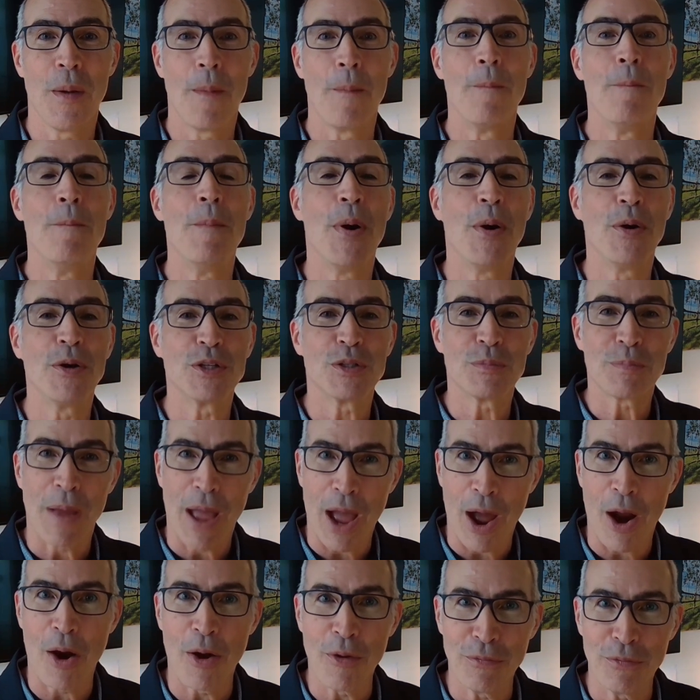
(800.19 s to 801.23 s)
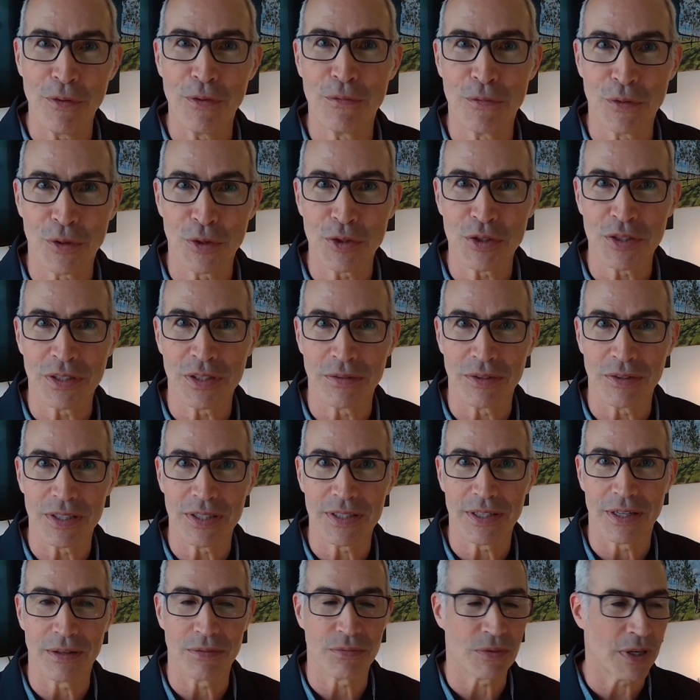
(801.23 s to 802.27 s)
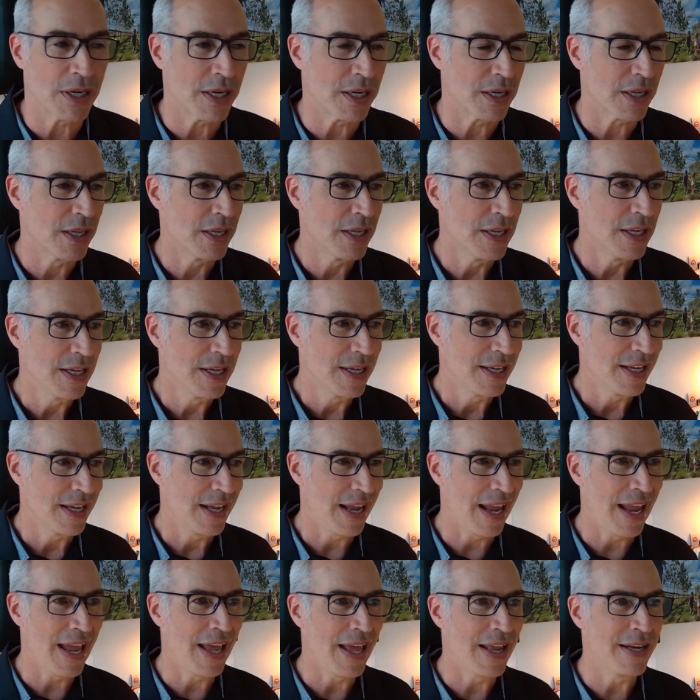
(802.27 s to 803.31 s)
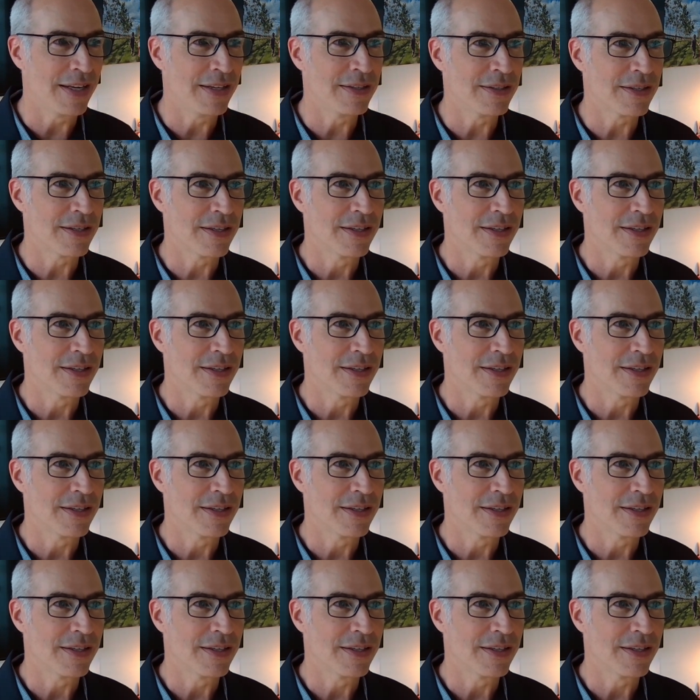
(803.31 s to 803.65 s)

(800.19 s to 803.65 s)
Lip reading: most powerful version of itself, right? And